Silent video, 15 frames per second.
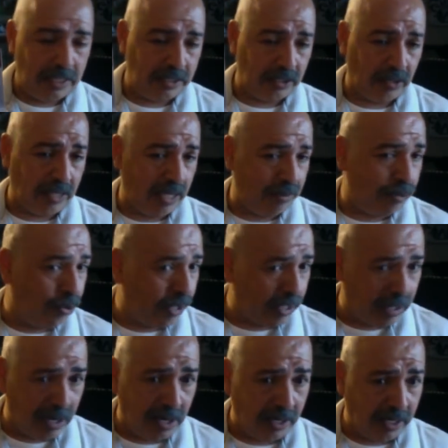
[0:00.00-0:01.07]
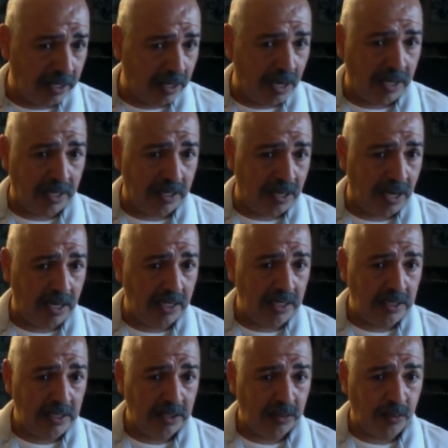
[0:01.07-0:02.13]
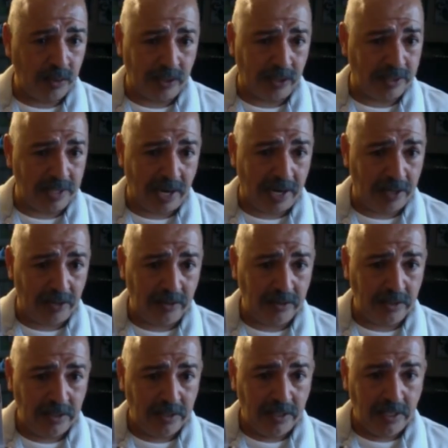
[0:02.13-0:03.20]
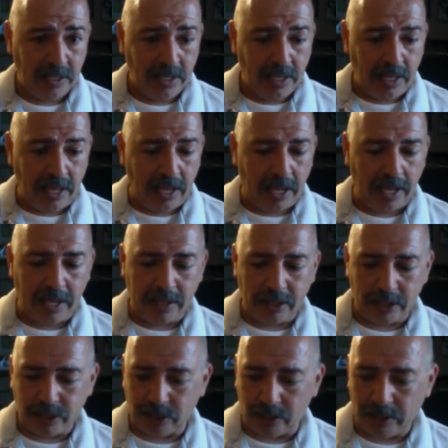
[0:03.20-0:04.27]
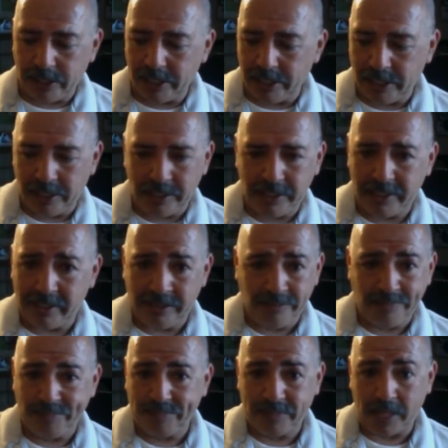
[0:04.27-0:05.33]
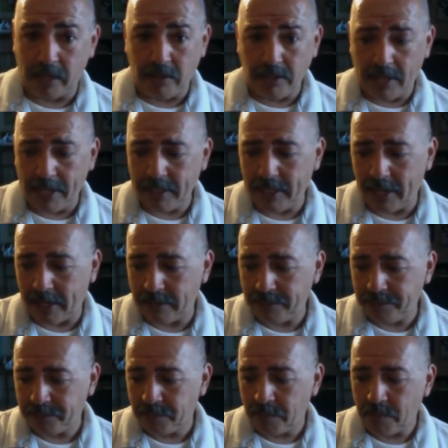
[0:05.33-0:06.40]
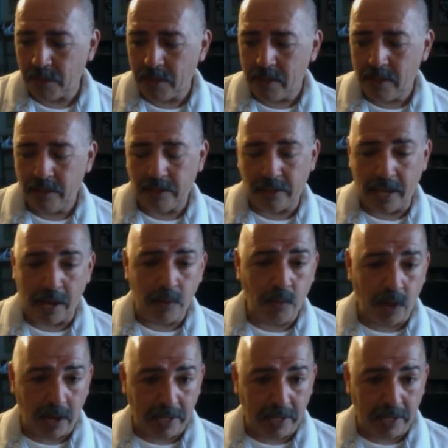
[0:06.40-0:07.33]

is they'll keep going on and on and on with their title, and the search engines, they don't like that. They